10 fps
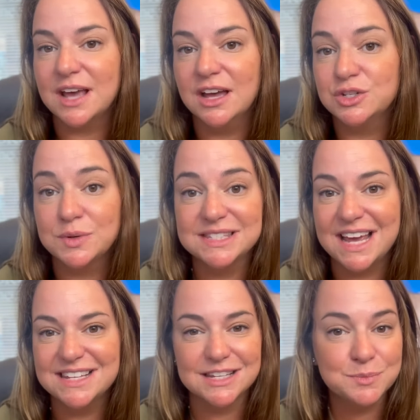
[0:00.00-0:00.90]
a twin
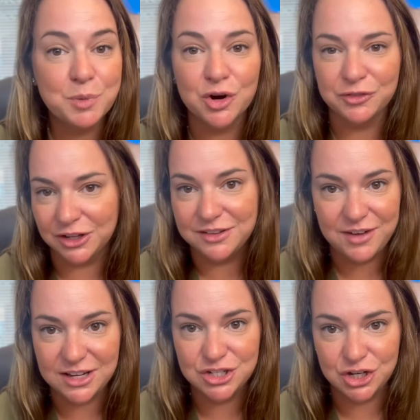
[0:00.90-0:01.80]
size is perfectly
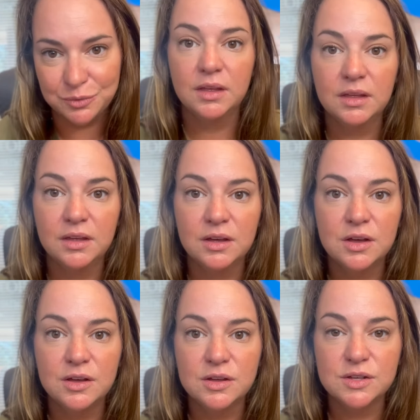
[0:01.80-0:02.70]
fine too.
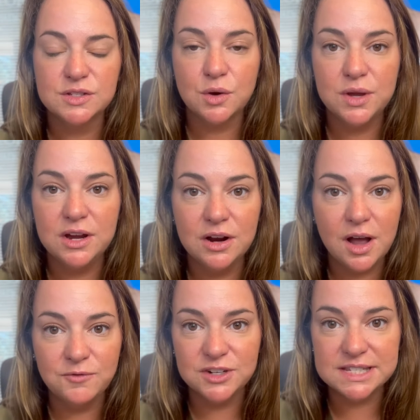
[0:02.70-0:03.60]
So here at Comfort